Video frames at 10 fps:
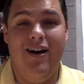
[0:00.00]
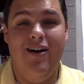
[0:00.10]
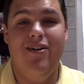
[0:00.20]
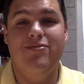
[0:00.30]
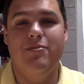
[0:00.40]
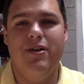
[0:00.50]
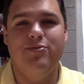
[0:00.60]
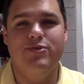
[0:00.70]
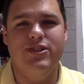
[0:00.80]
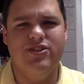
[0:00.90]
of the
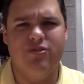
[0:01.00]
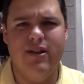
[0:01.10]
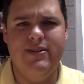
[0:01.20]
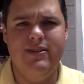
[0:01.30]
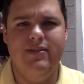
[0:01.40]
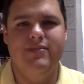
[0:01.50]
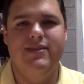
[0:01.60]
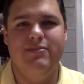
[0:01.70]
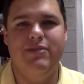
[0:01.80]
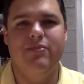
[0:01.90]
month, which is crazy,
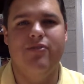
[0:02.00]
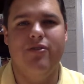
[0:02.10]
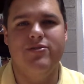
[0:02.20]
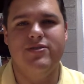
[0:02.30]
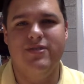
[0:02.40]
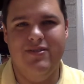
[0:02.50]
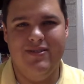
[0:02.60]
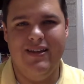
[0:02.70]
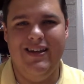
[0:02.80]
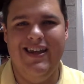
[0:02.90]
September 1st,
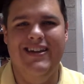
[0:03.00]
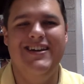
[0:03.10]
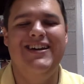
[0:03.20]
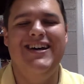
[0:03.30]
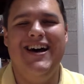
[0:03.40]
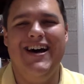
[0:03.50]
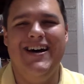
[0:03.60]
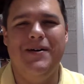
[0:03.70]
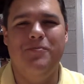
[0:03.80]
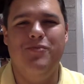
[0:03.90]
Sunday.
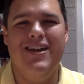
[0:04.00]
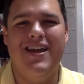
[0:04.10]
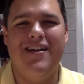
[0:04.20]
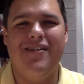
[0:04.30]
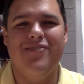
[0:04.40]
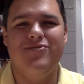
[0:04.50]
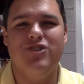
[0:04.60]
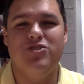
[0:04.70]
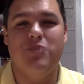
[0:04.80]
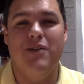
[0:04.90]
We have
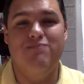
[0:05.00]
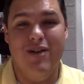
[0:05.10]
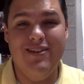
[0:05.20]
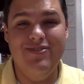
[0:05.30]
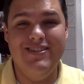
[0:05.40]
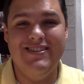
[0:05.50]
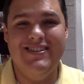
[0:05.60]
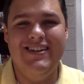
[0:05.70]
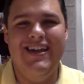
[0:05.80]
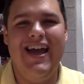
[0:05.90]
church-wide
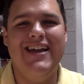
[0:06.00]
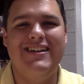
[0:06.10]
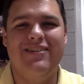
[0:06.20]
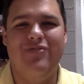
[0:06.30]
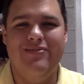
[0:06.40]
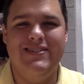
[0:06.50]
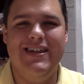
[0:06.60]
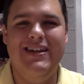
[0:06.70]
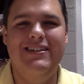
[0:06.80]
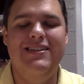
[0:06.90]
breakfast at
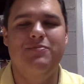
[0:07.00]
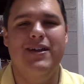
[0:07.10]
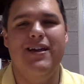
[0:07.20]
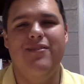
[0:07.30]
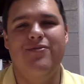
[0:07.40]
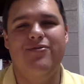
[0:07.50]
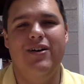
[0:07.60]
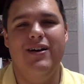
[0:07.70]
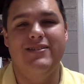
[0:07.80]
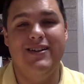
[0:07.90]
9:15, then we have
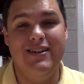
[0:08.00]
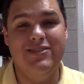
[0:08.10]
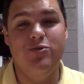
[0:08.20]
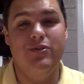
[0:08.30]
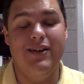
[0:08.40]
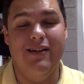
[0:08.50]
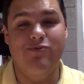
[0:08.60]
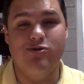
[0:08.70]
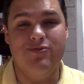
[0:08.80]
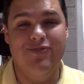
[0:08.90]
Sunday school at
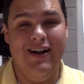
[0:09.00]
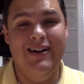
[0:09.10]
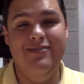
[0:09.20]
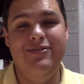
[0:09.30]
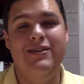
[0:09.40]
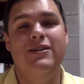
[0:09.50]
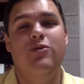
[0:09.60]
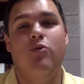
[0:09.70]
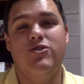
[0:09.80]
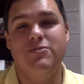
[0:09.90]
9:45,
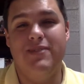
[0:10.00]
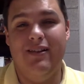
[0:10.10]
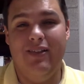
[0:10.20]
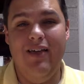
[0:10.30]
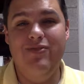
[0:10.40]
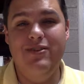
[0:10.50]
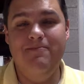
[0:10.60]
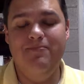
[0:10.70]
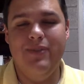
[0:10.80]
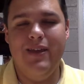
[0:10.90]
worship at
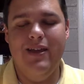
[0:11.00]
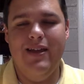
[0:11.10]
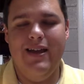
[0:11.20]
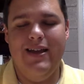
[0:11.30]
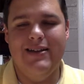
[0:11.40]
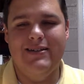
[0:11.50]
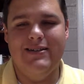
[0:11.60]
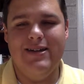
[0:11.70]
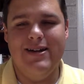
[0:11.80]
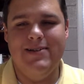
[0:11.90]
11, and